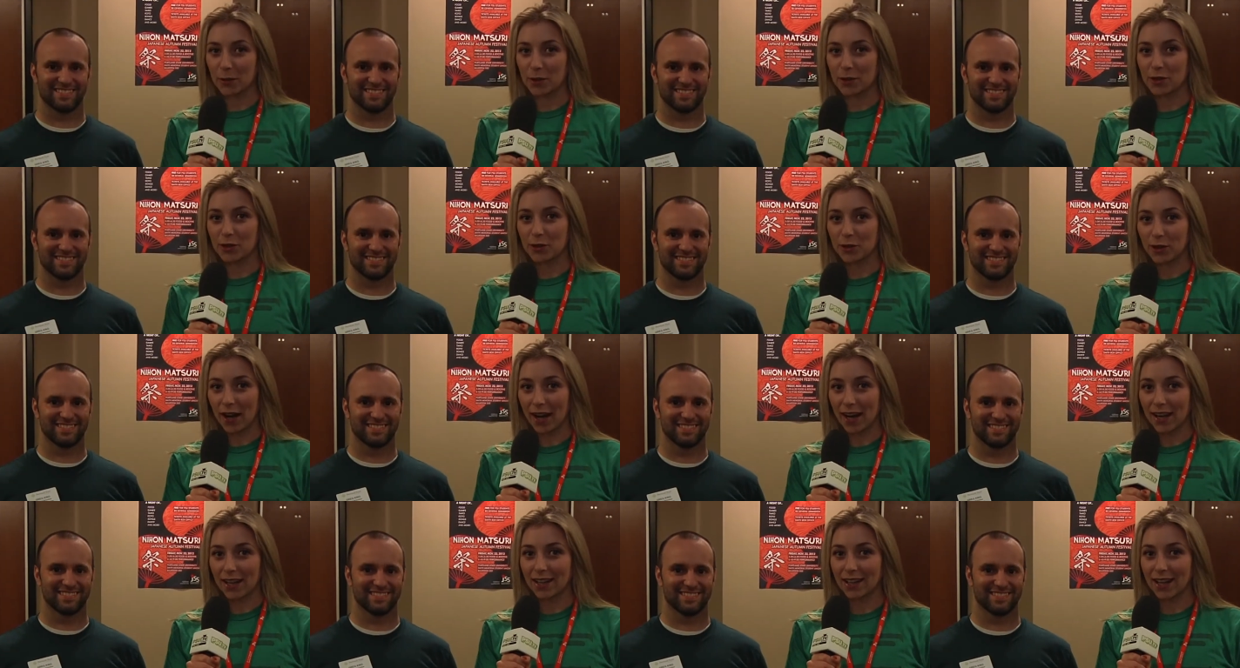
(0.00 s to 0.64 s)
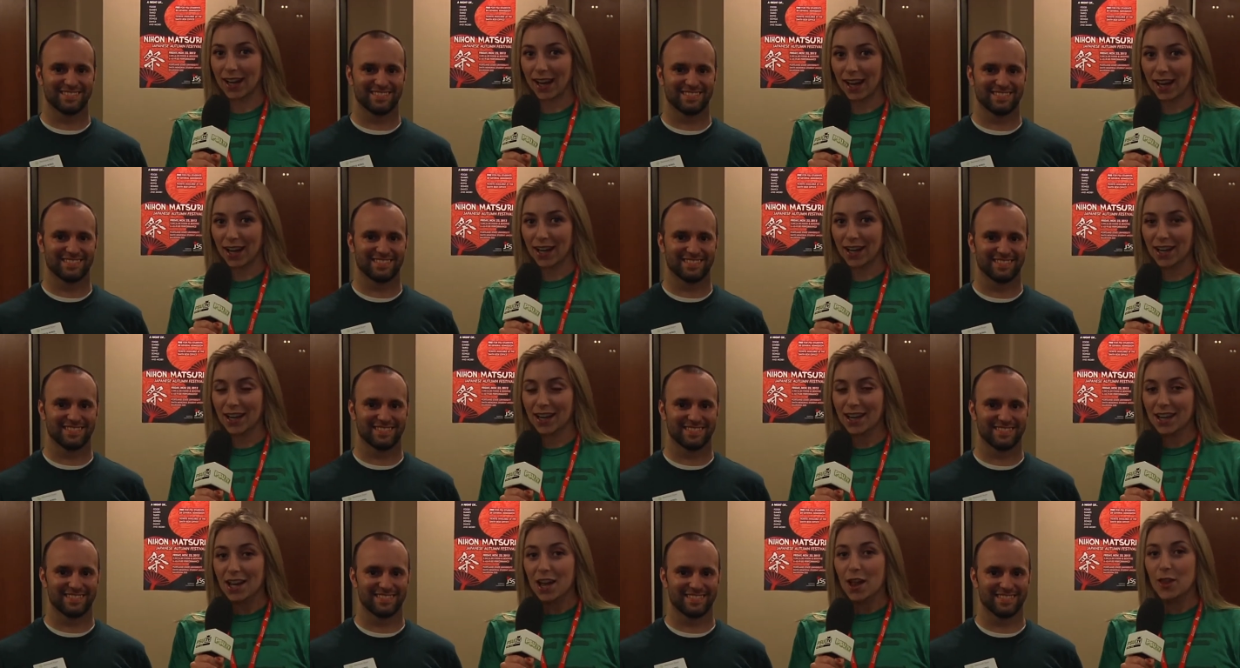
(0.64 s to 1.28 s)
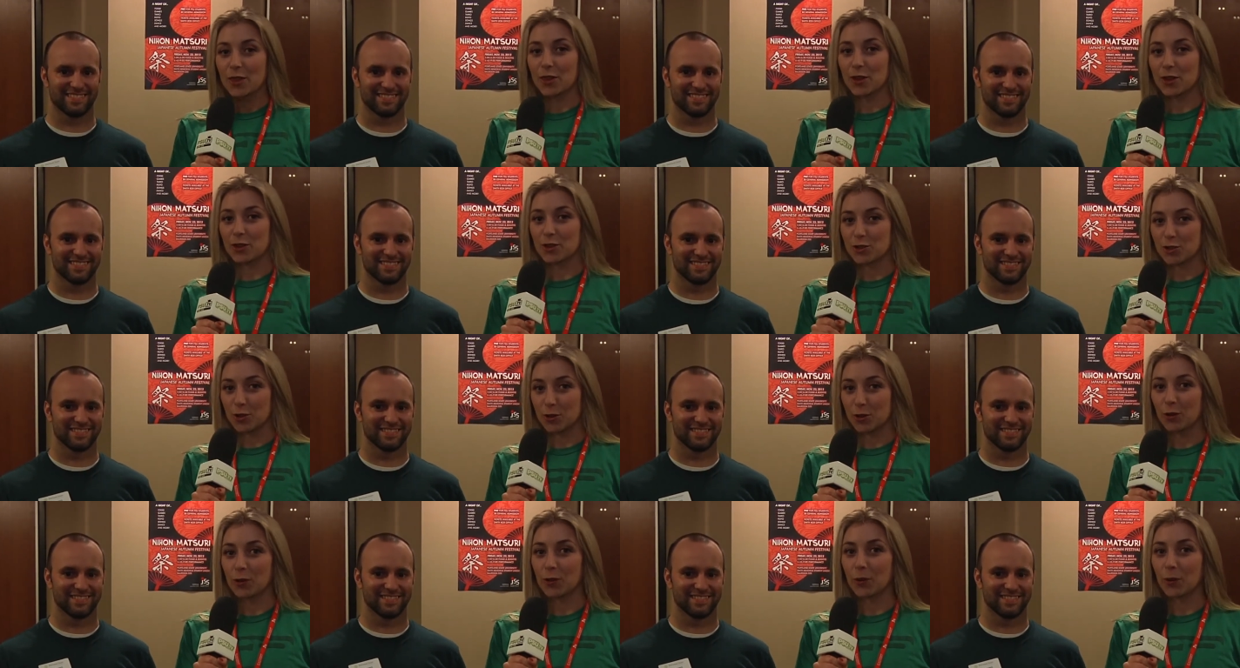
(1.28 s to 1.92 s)
Speaker 1: with Greg King, the
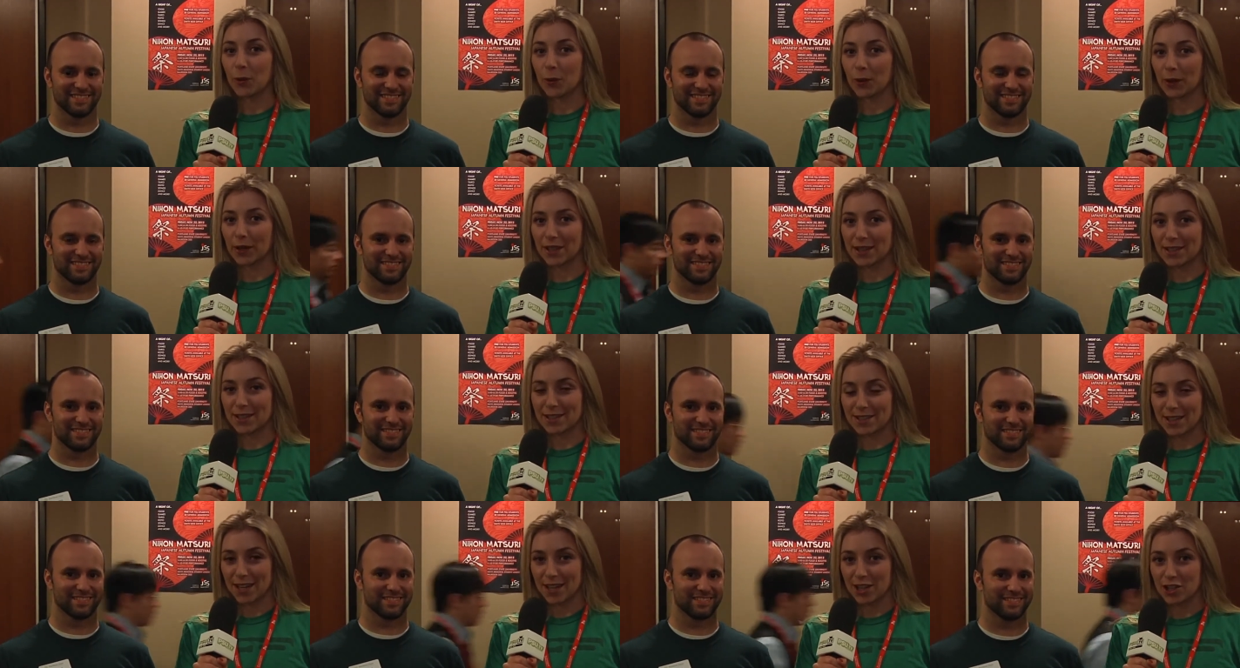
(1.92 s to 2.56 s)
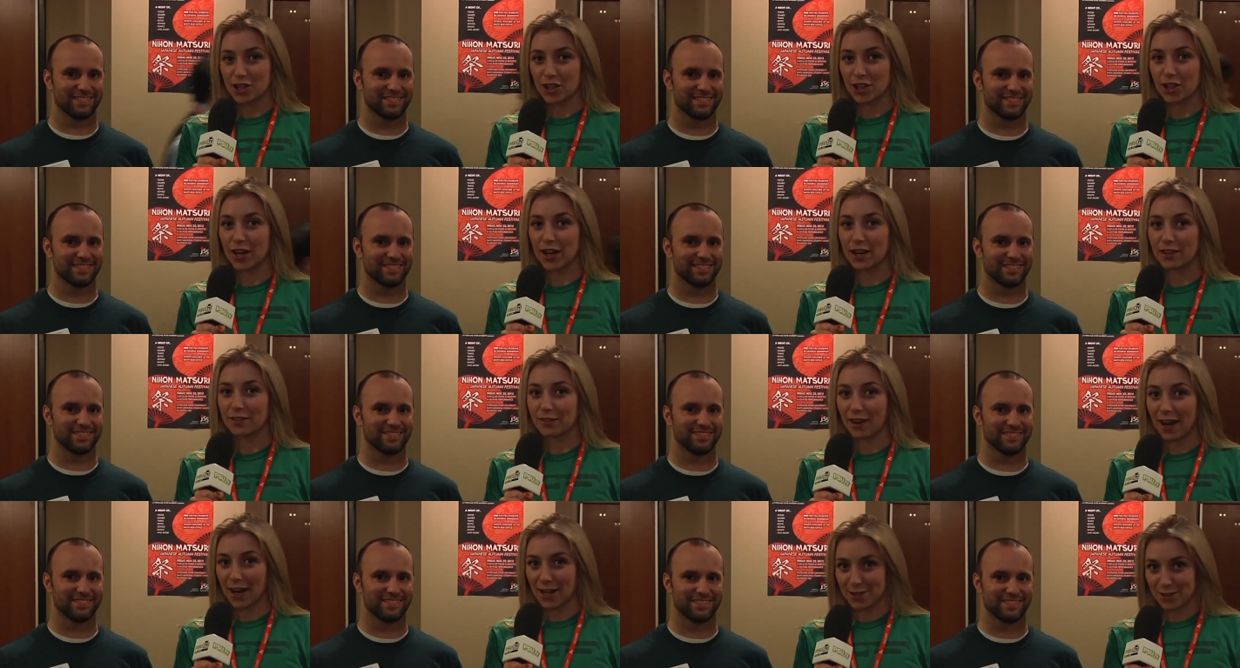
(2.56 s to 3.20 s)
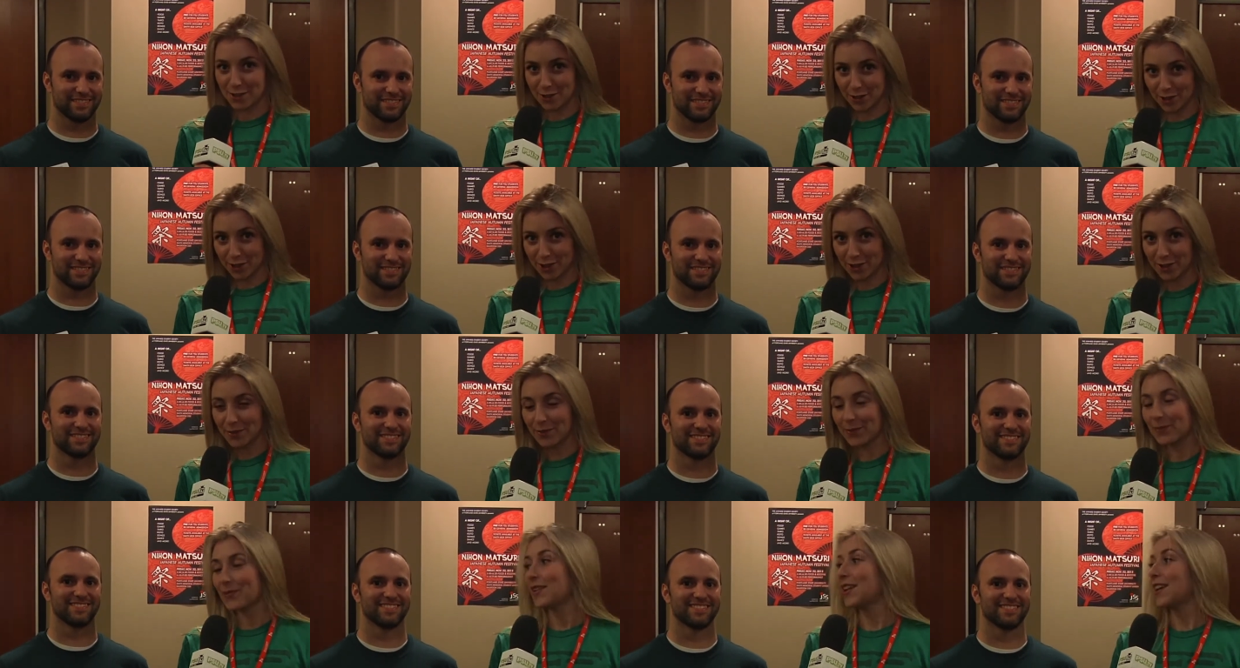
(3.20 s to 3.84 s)
Student Organization
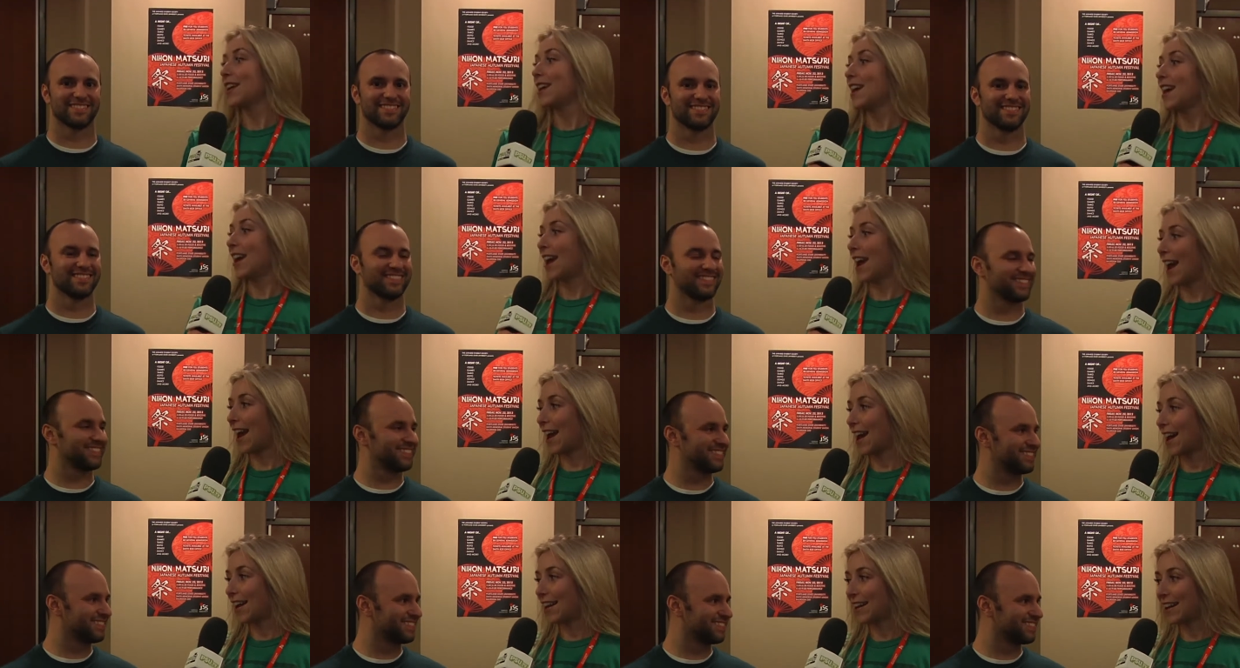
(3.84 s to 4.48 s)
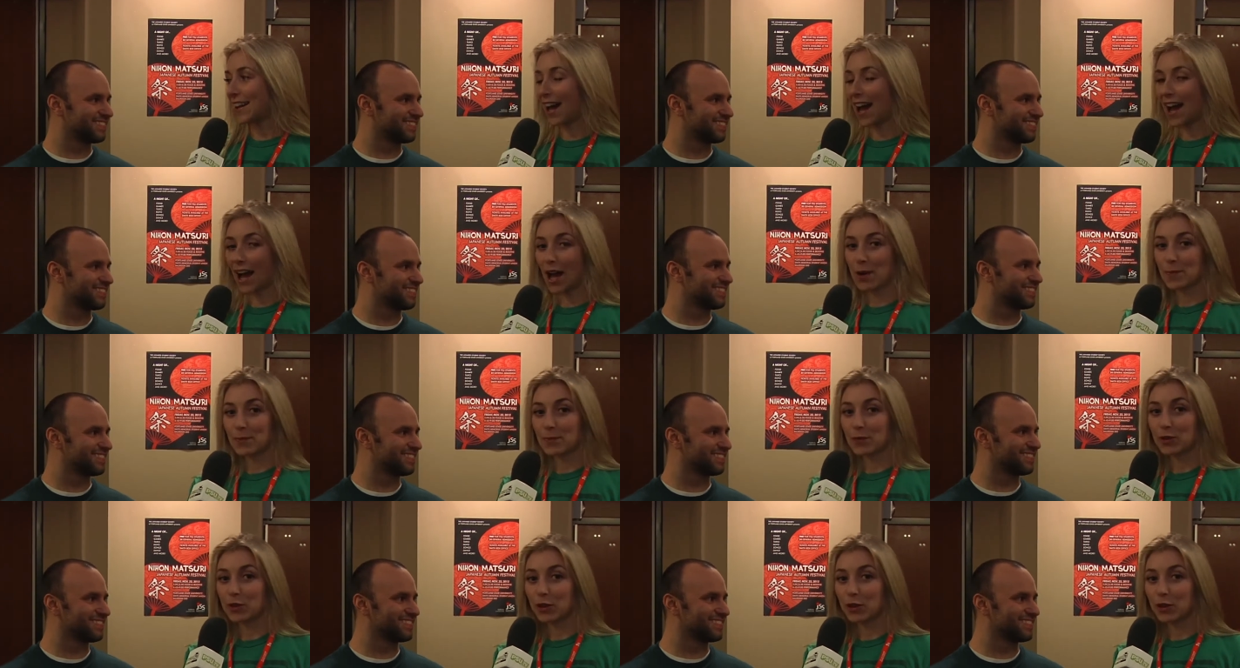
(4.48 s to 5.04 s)
Advisor. And um,